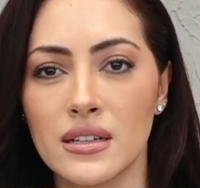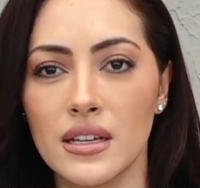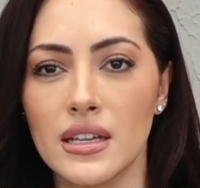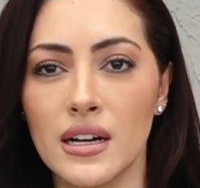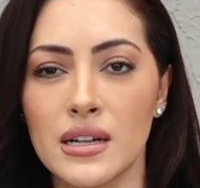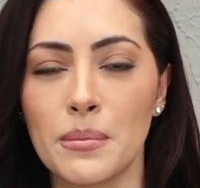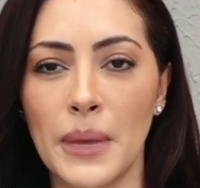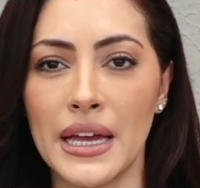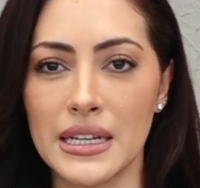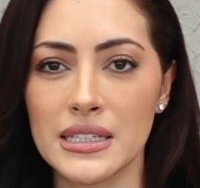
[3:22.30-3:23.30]
young
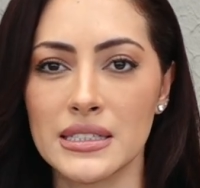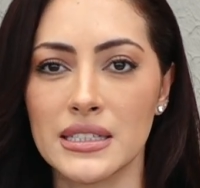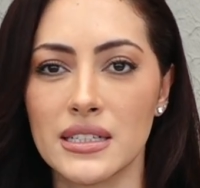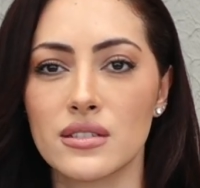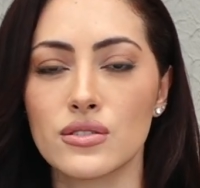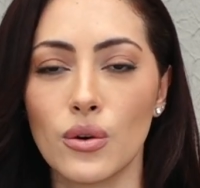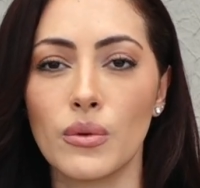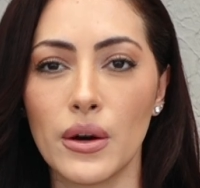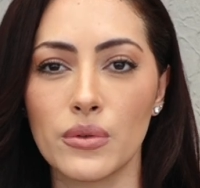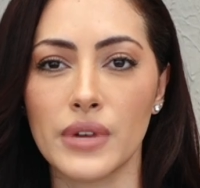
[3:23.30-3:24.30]
man. He's so
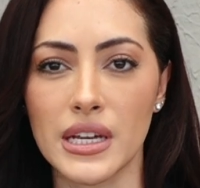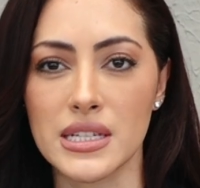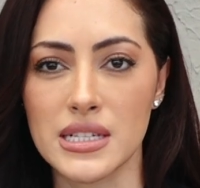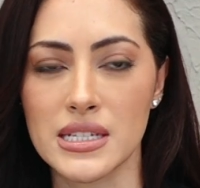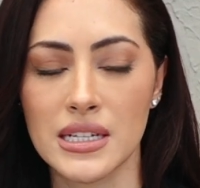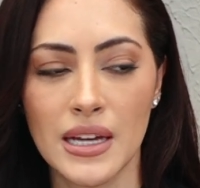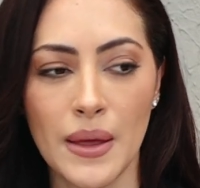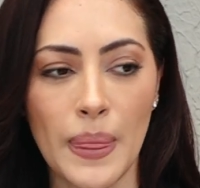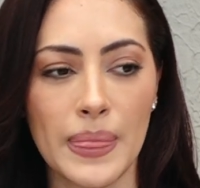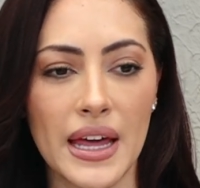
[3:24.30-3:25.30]
well raised
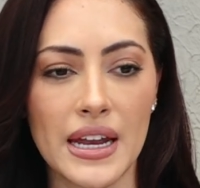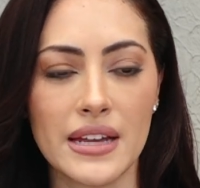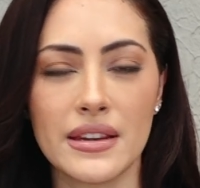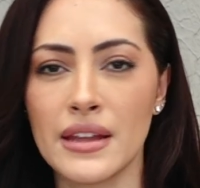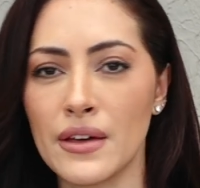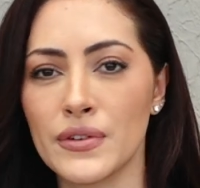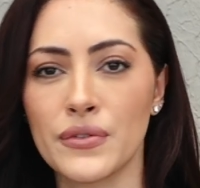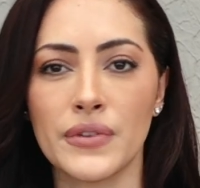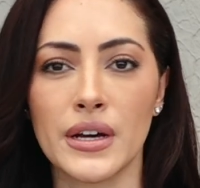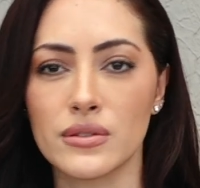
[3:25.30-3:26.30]
that I never
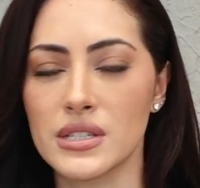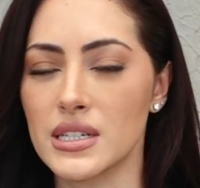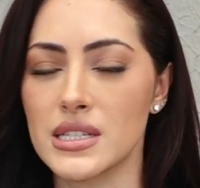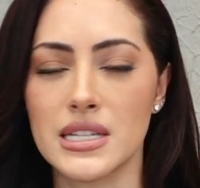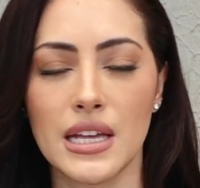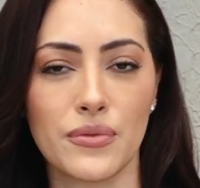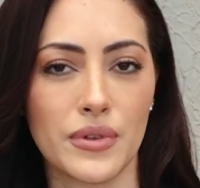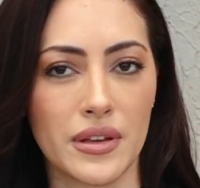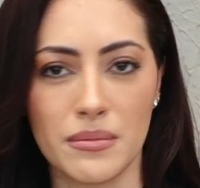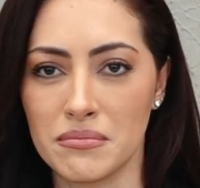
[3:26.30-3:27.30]
felt unsafe
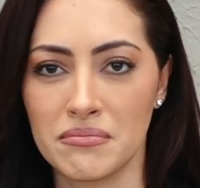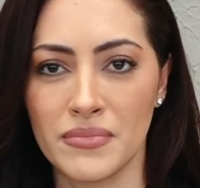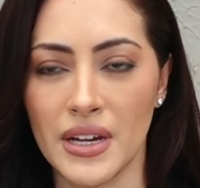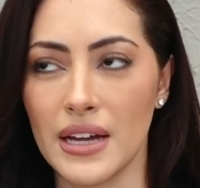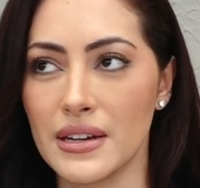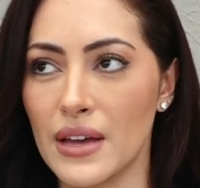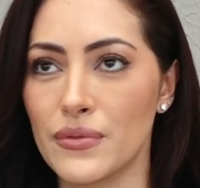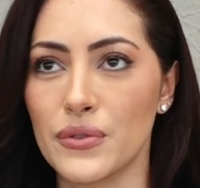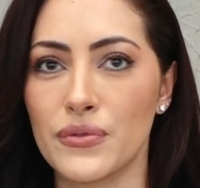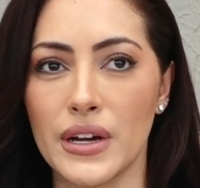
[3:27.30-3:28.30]
with him. I
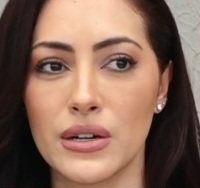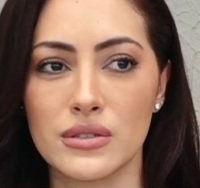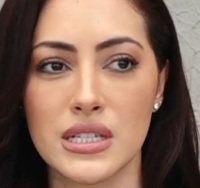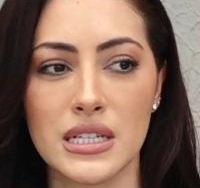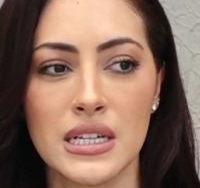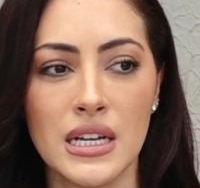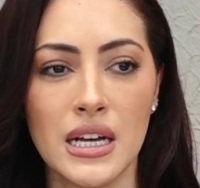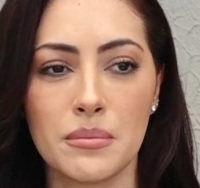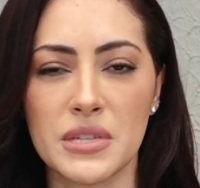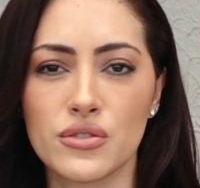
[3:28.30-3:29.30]
never felt
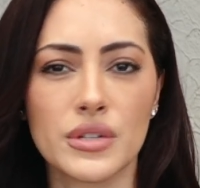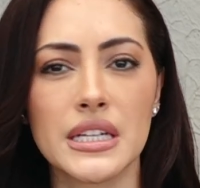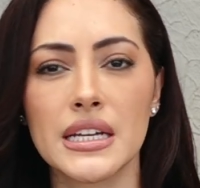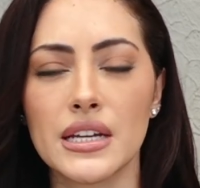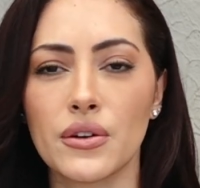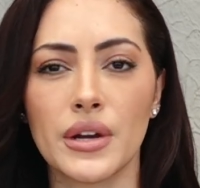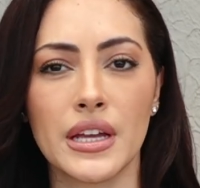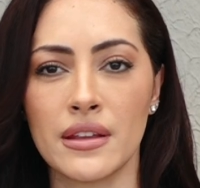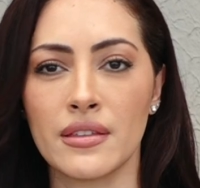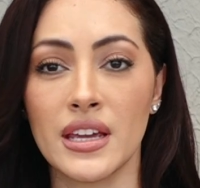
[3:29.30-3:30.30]
mistreated or
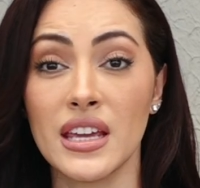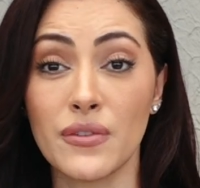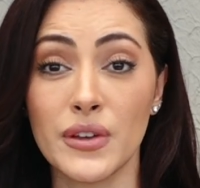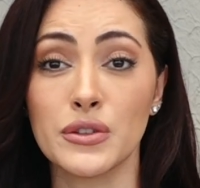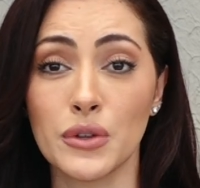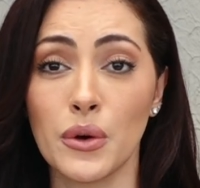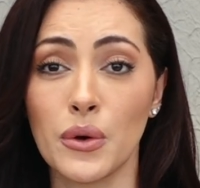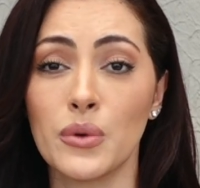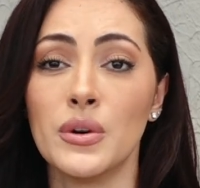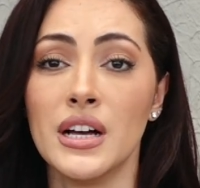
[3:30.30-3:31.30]
anything, even though